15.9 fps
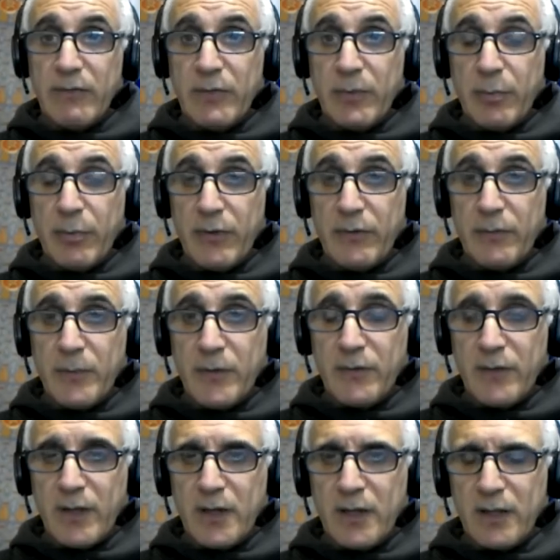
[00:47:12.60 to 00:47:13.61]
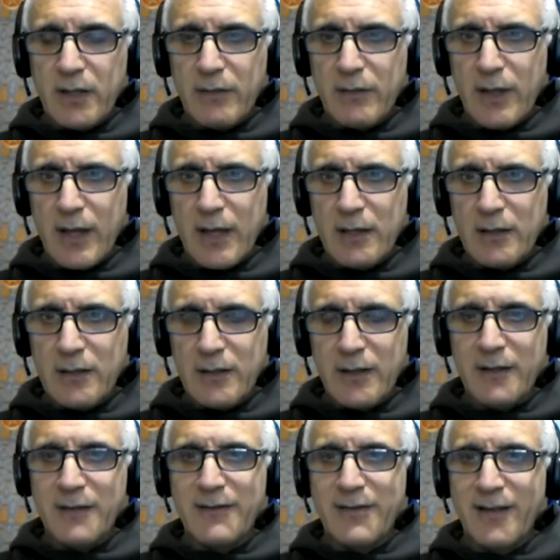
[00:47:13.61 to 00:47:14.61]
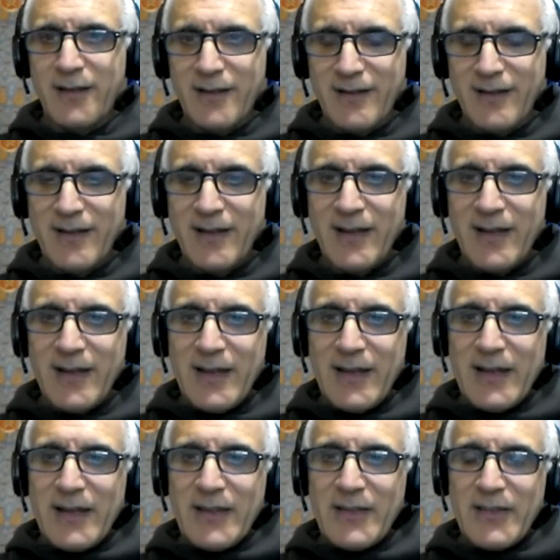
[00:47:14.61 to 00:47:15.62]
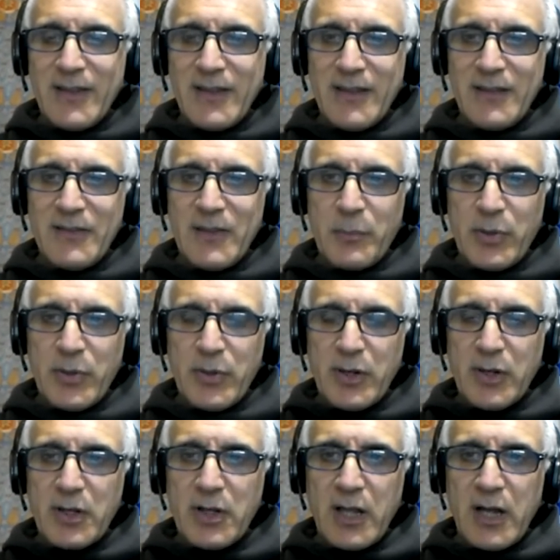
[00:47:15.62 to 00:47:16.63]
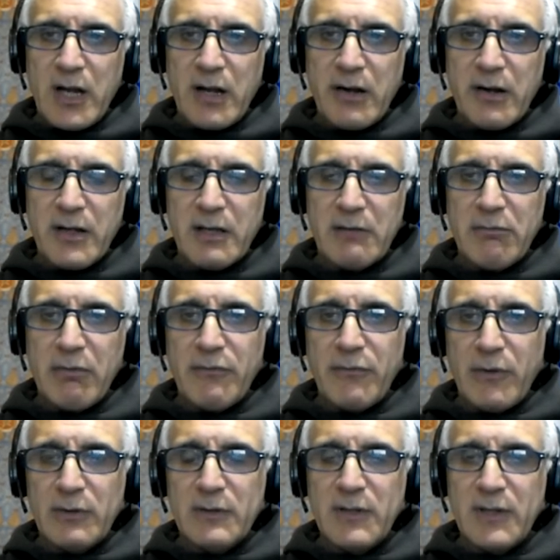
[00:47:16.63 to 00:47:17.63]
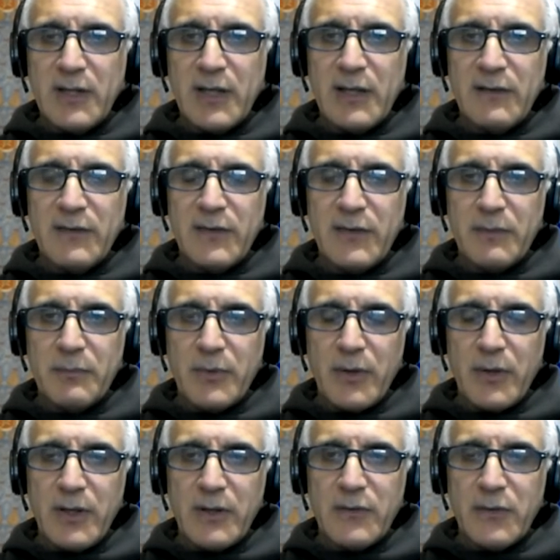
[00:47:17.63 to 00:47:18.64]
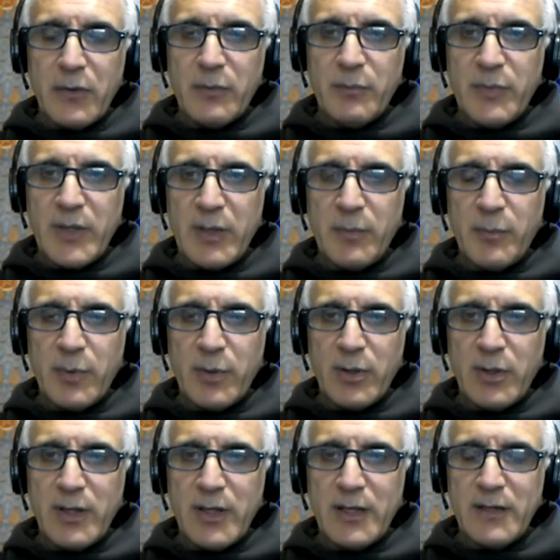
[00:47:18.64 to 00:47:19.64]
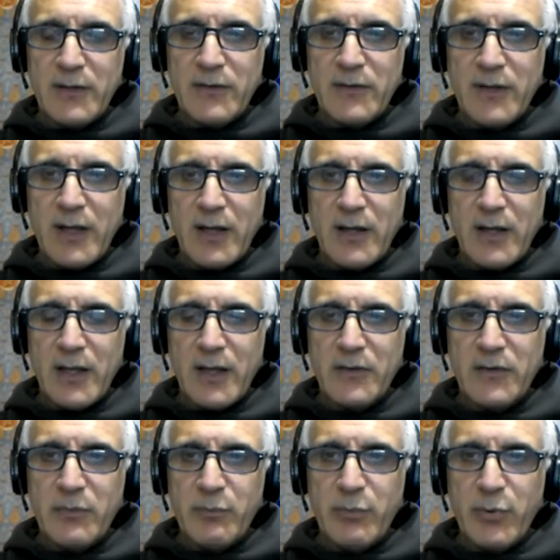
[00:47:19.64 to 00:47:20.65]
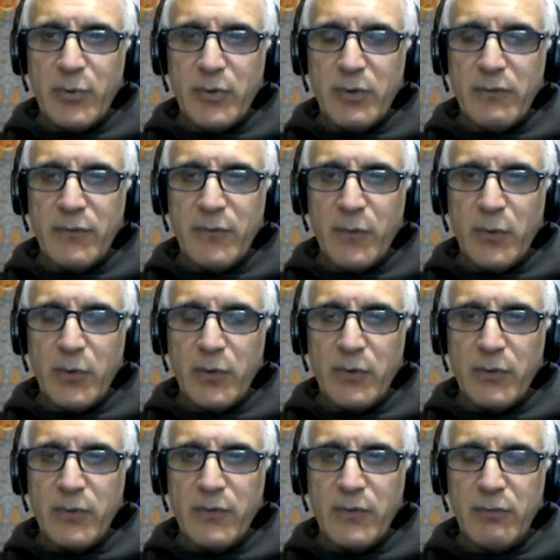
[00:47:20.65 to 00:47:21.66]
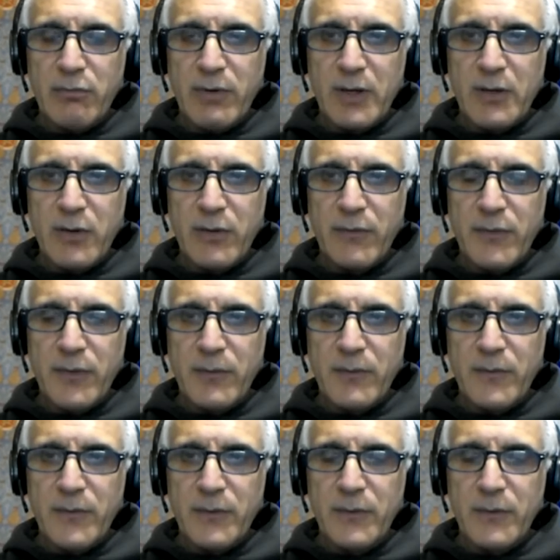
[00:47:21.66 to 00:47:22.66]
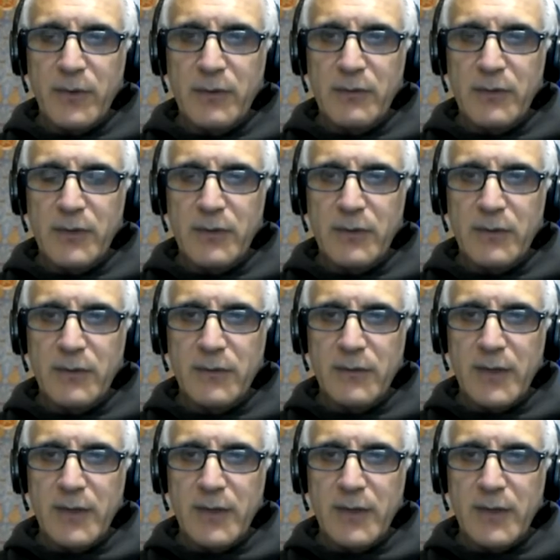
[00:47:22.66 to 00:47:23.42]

the pre-Masonic, the Anglicans, the political hierarchy revolted against its own people and has imported foreigners to reign over them for 200 years.